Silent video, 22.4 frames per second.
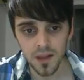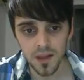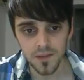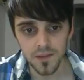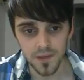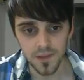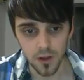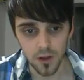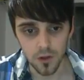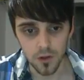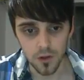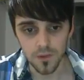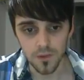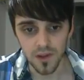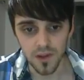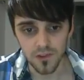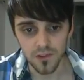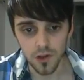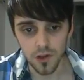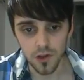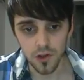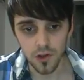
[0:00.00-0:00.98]
So
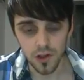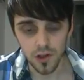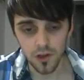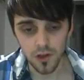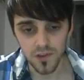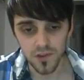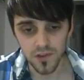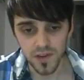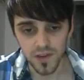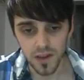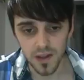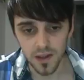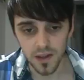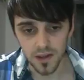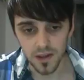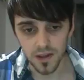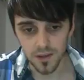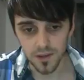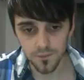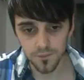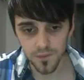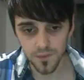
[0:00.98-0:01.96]
if you look closely
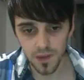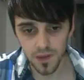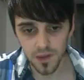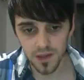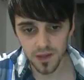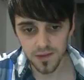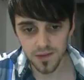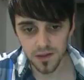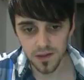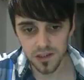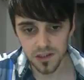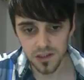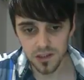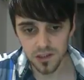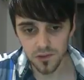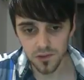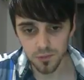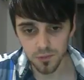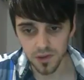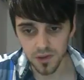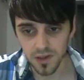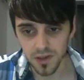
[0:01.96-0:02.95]
here, let's actually
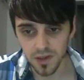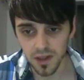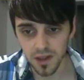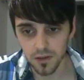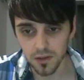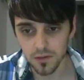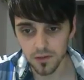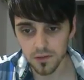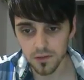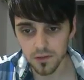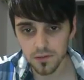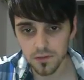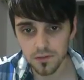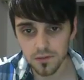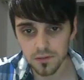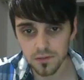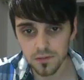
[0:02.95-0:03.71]
just bring down.